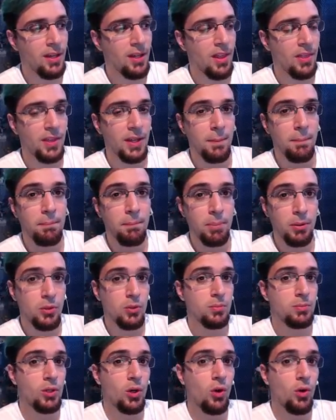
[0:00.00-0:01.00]
then
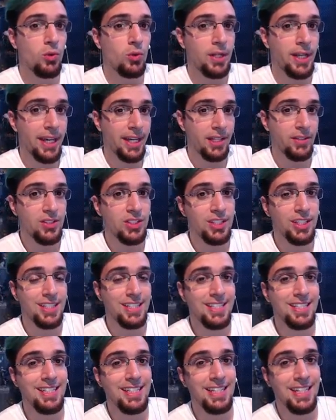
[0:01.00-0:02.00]
boom, go negative
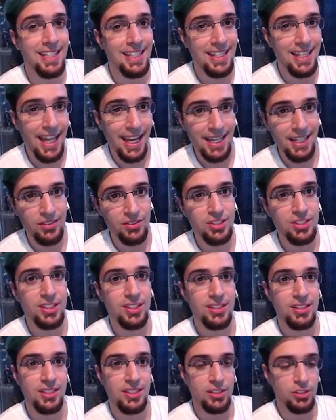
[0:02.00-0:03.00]
60, negative
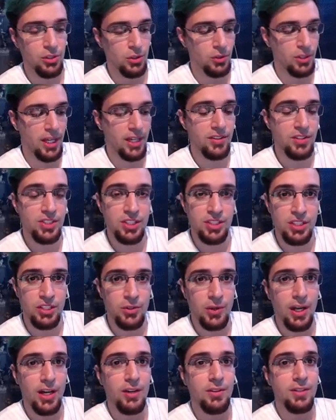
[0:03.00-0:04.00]
60. So negative 60
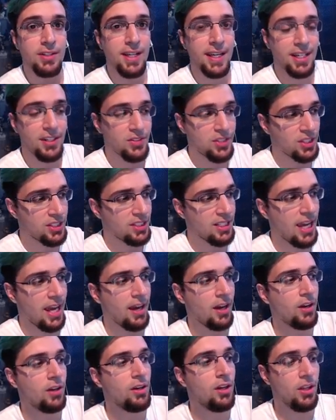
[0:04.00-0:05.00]
ground, negative 60
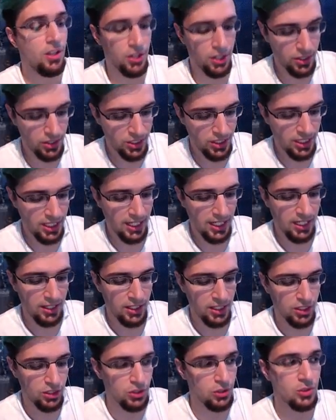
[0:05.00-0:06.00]
air, you're going to see in
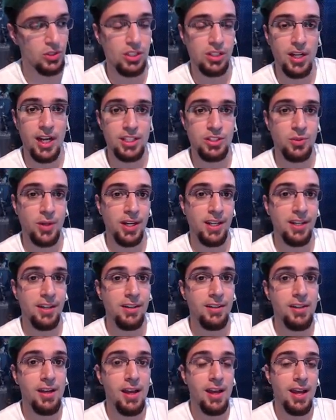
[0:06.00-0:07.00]
these two slots right
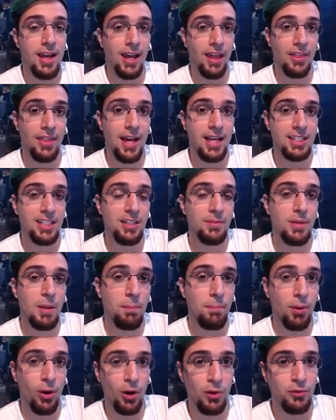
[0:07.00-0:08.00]
here, and that's going to be
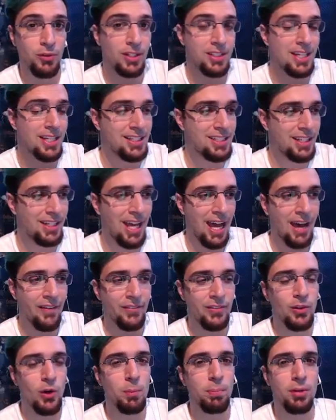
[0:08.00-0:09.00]
perfect. It's going to have
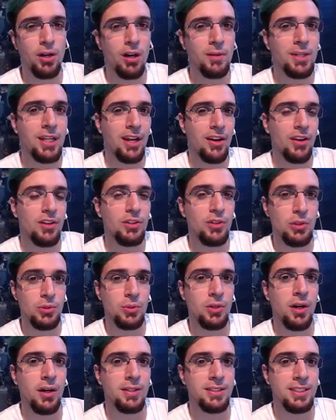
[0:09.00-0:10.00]
no problem carrying you
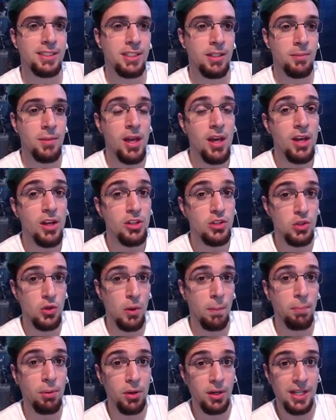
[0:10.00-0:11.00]
through Coliseum
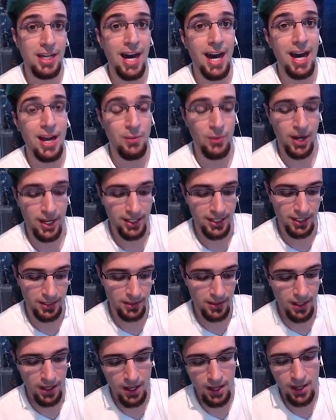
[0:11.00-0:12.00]
to a pretty high ranking.
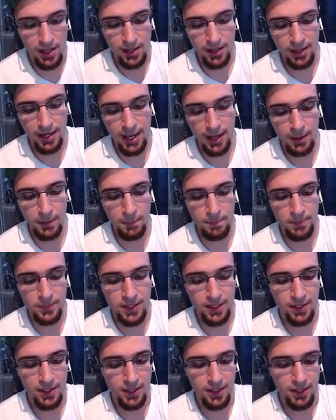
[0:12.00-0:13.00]
Now,
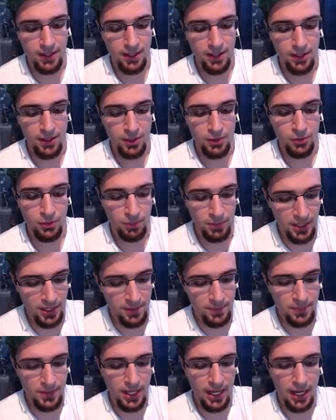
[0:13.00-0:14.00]
for
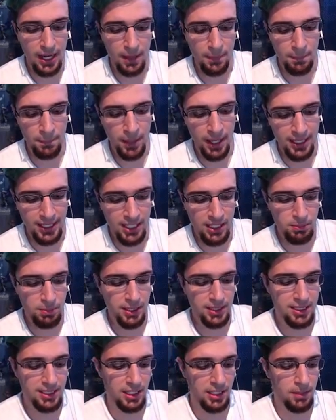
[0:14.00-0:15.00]
me, my
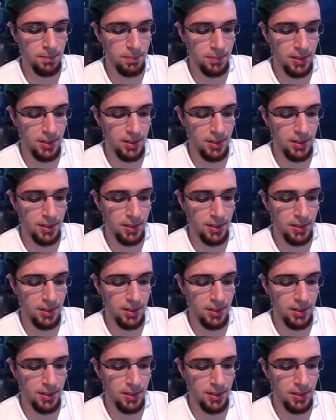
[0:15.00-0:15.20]
Keyblade setup,